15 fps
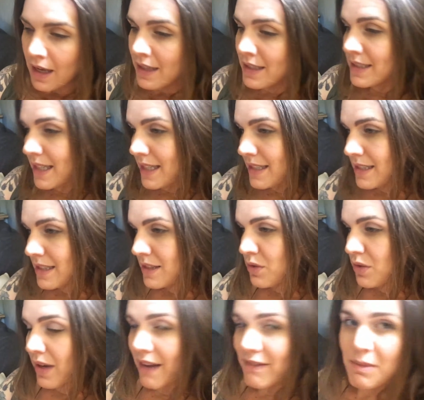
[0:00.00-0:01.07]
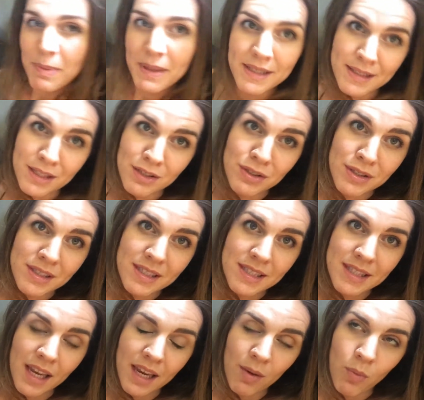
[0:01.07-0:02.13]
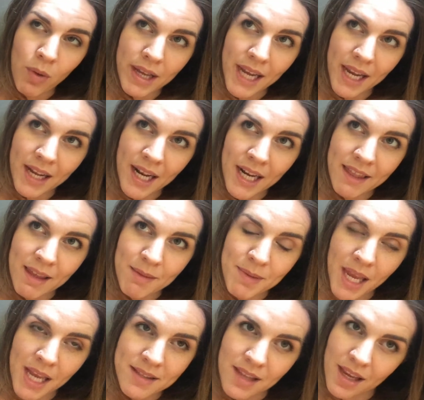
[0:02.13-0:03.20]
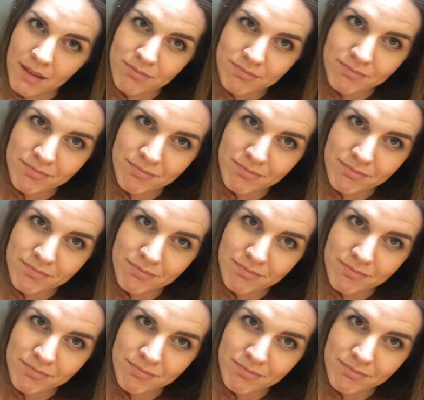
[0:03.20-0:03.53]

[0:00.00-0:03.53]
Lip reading: And it doesn't, so now I have to pick stitches, and why can't anything be easy?